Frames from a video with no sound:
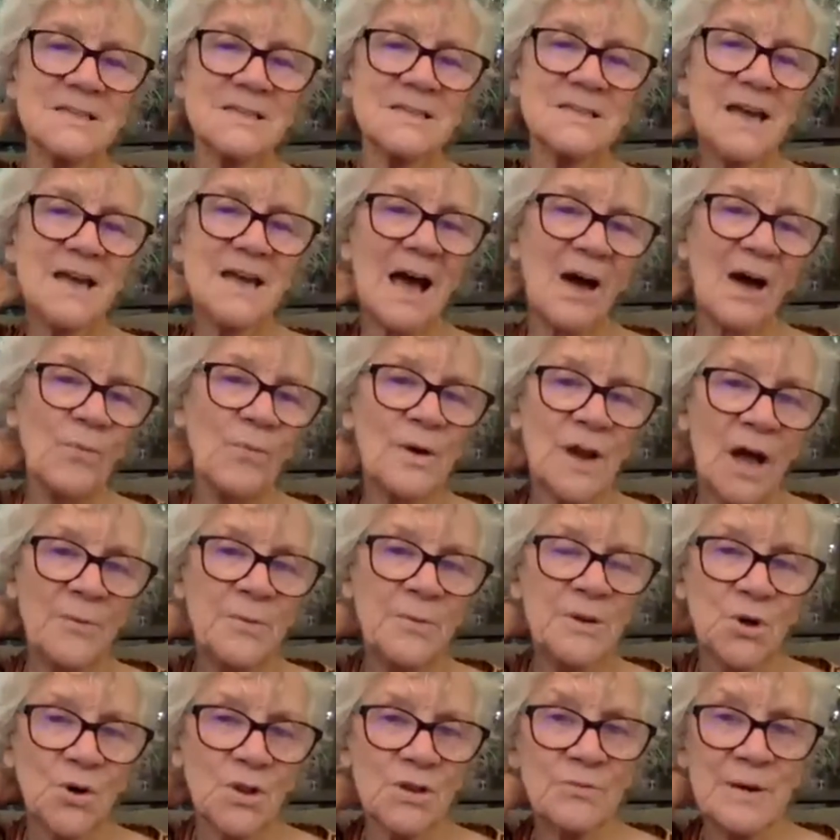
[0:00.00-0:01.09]
what I
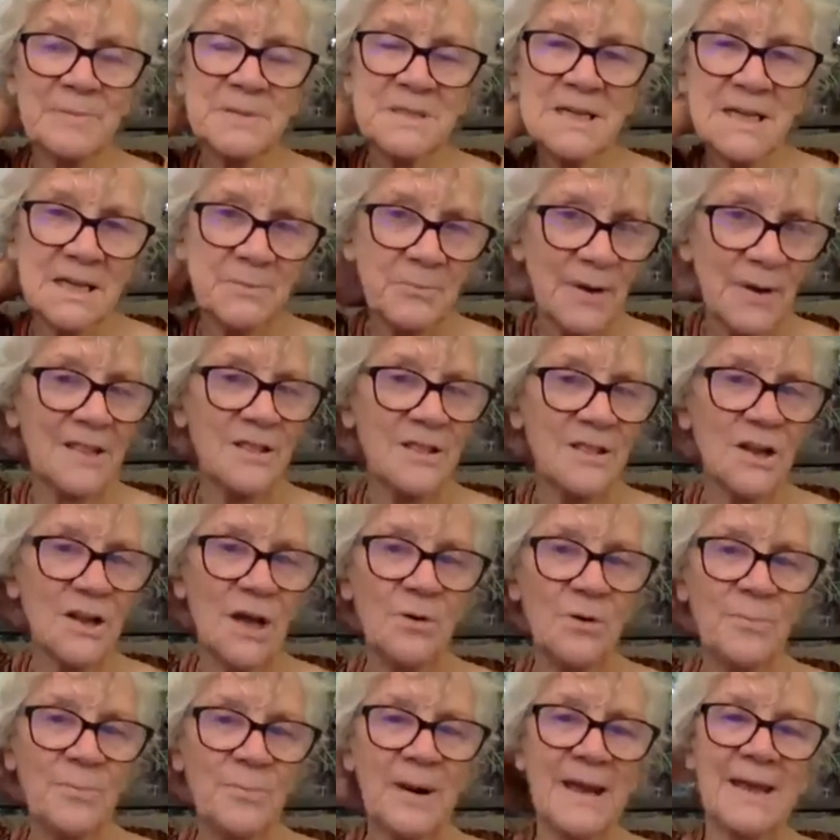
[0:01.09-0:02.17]
would call the reptilian
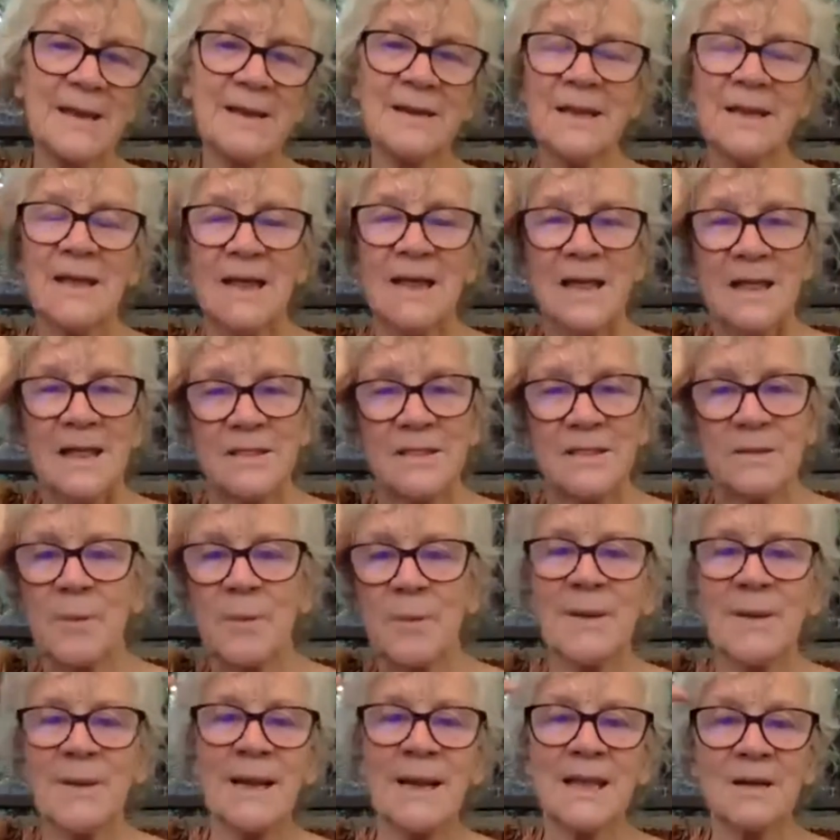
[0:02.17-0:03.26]
brain, the lower brain,
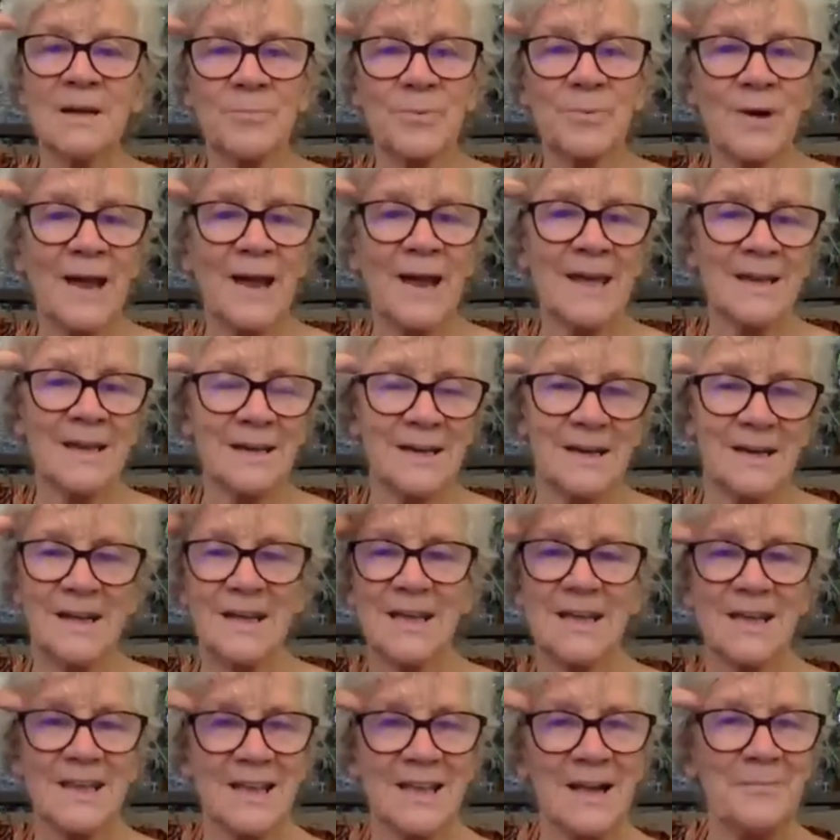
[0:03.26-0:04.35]
the mammalian brain
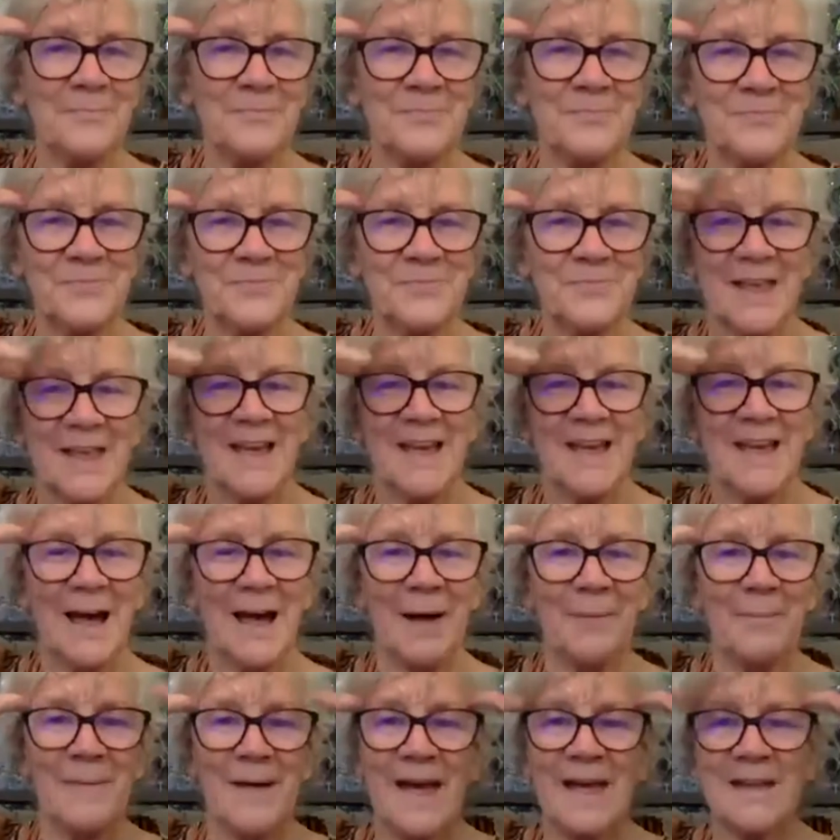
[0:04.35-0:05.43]
in here,
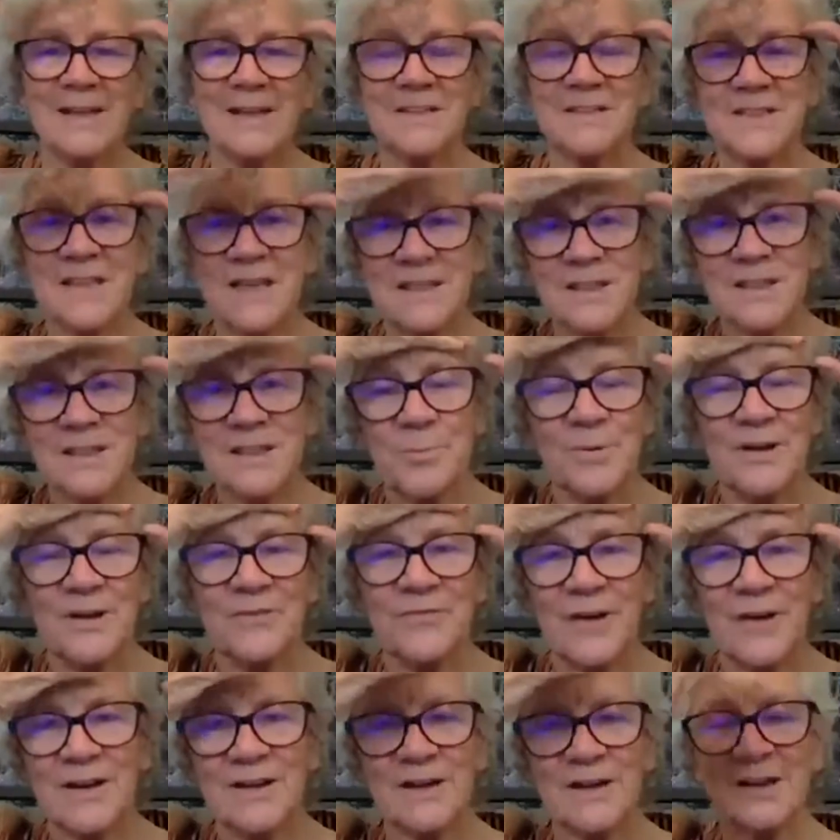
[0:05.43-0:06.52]
and then the
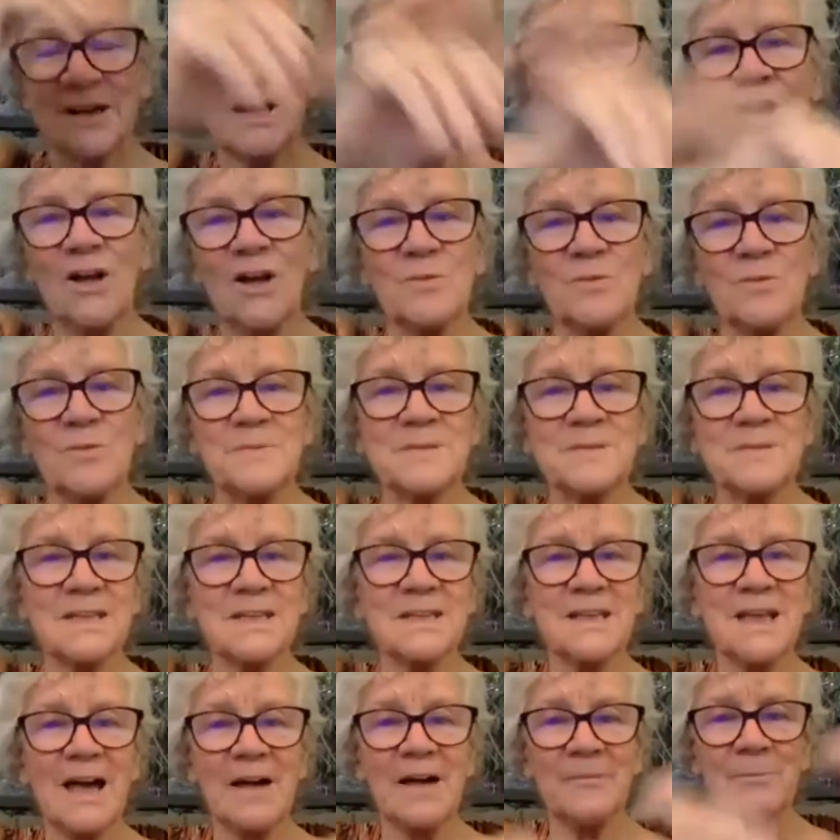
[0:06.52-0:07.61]
prefrontal lobes.
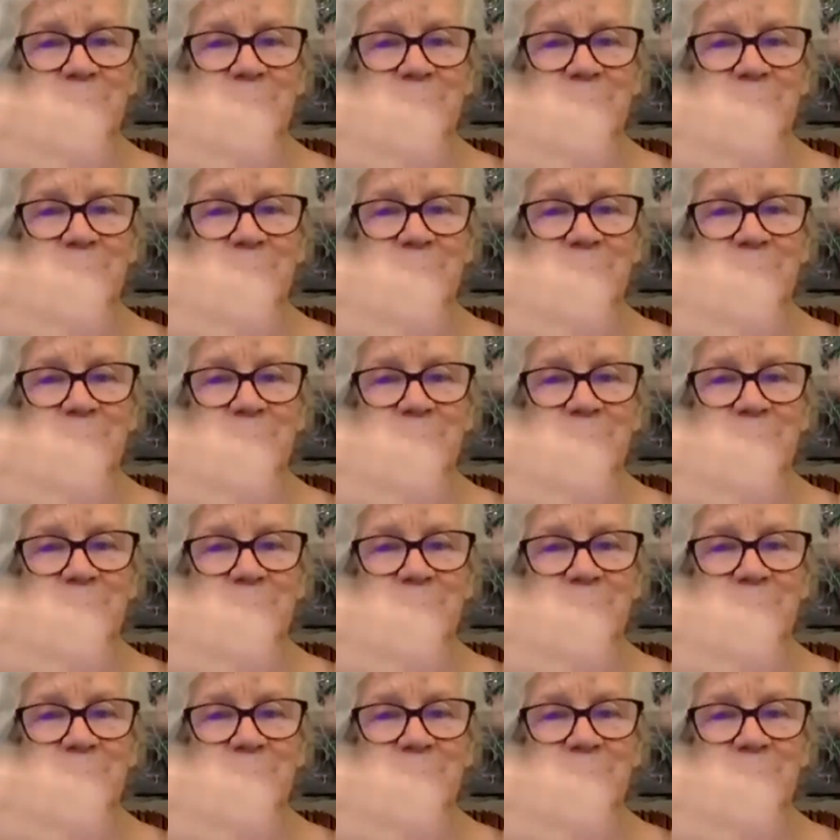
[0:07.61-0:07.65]
The